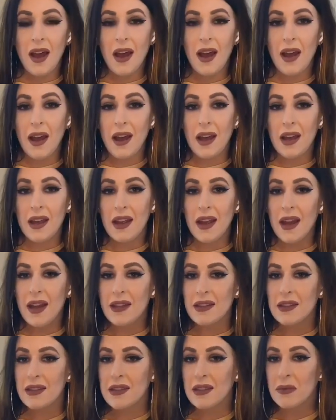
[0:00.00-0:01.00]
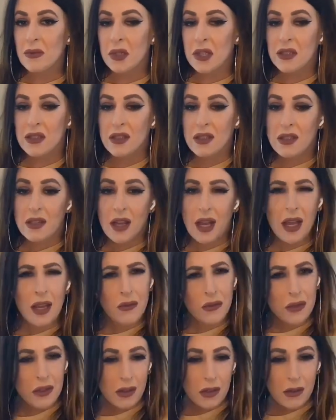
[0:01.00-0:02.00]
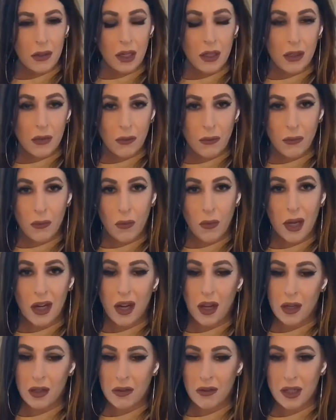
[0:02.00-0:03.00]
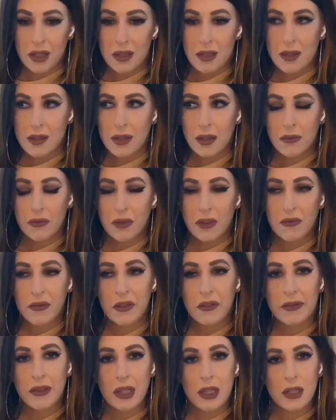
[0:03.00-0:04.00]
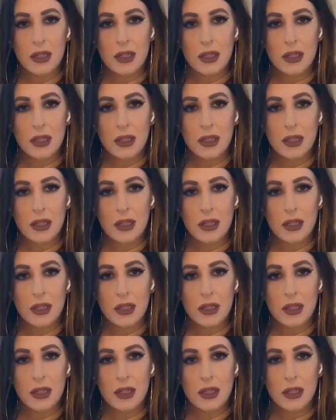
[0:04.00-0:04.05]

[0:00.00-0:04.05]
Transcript: I asked this person, hey, will you go down to 100 instead of 150?